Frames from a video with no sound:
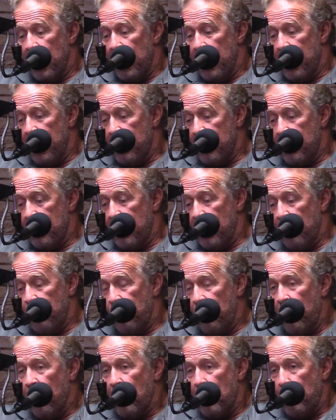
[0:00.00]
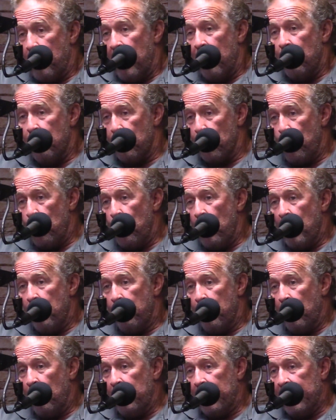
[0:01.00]
And that Fire Command was a
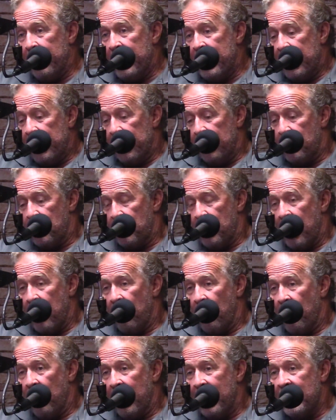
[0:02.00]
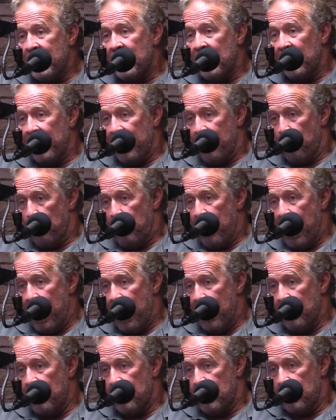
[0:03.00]
unique building. It sat on isolator
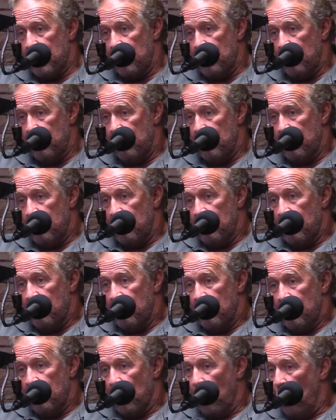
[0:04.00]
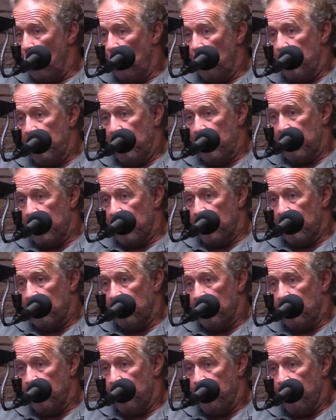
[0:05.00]
pads, the whole building.
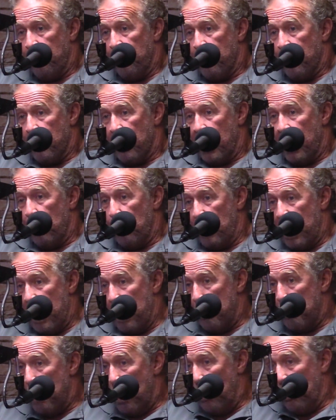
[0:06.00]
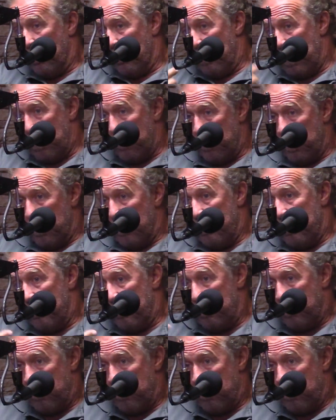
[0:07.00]
And it had a moat around it.